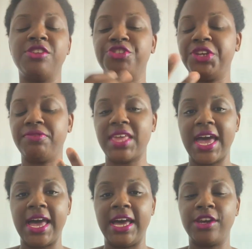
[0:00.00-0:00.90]
underneath
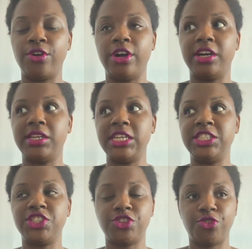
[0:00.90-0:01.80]
the ad on
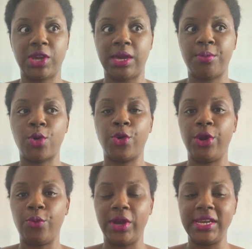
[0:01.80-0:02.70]
Instagram
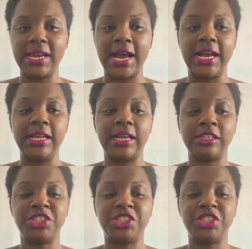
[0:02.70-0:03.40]
or whatnot.